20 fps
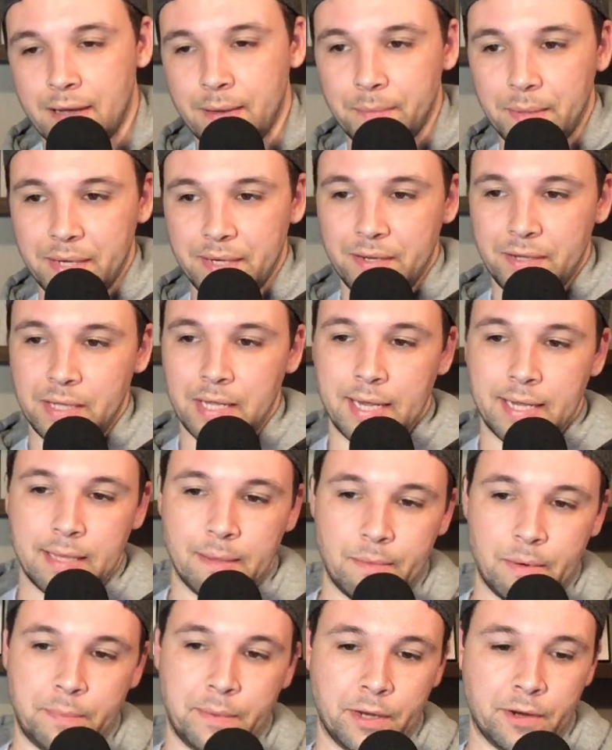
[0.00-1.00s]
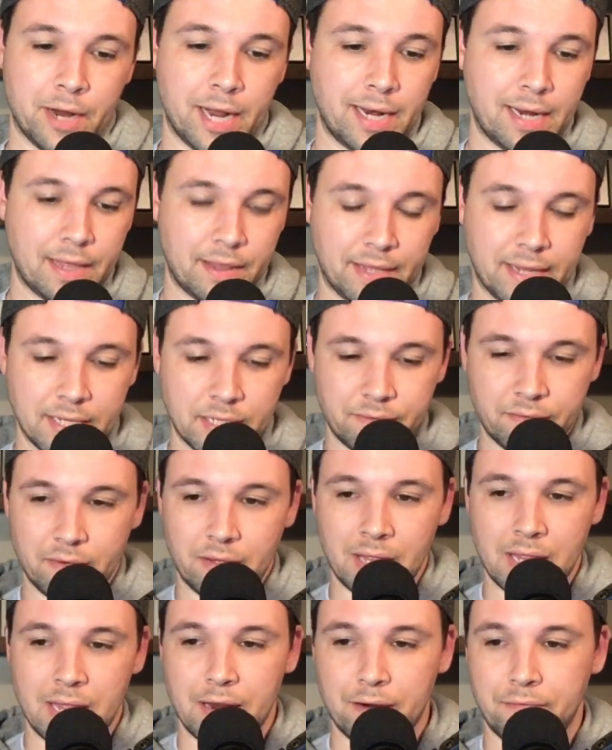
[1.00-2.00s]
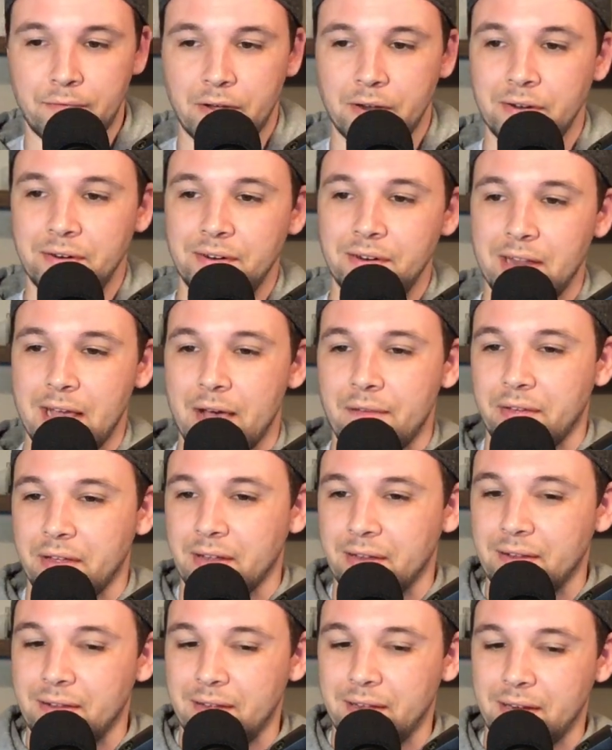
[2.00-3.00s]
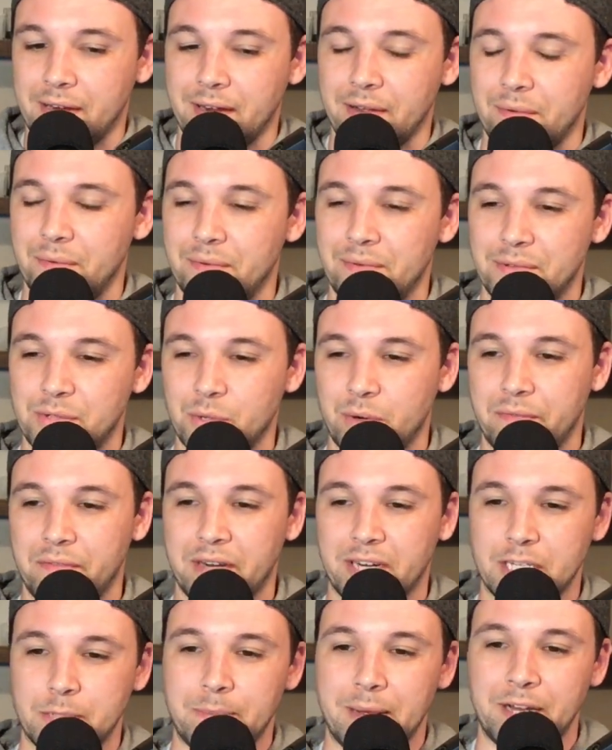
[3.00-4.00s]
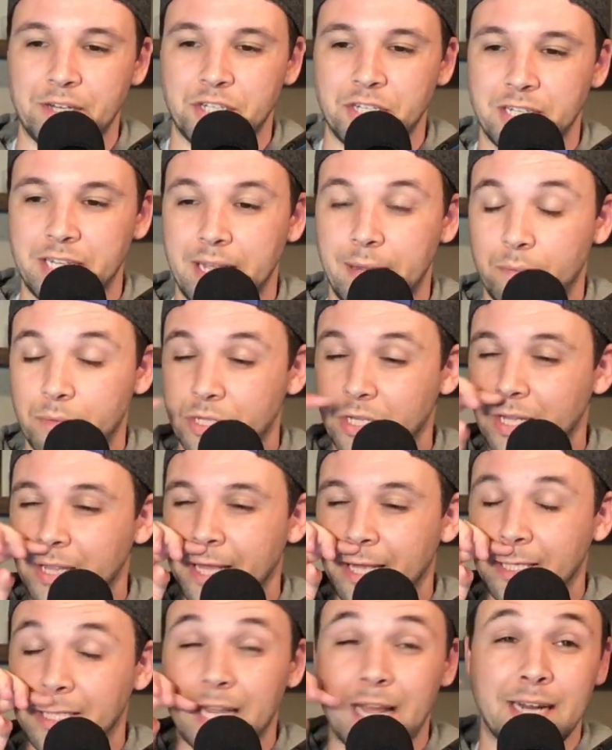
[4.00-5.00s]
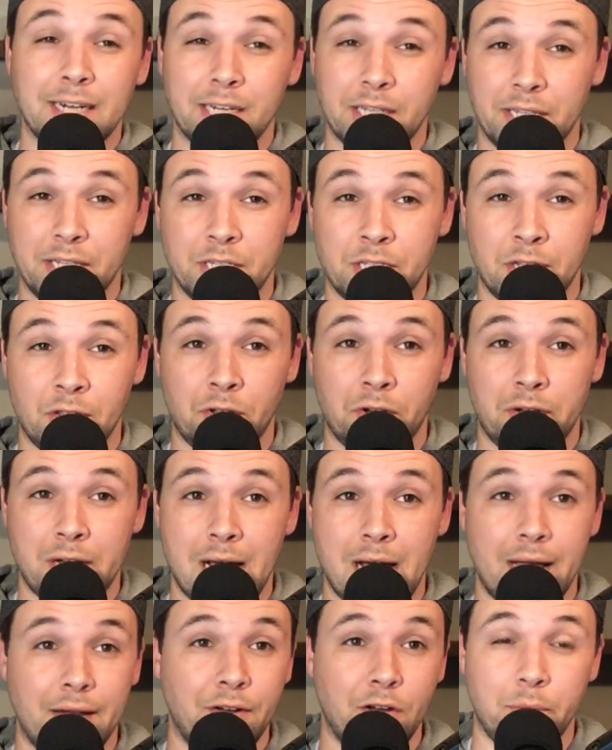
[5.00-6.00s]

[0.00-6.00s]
I mean, you'd like them to be great. I think it's a lot of fun having sort of an expansion team, which they technically still are not.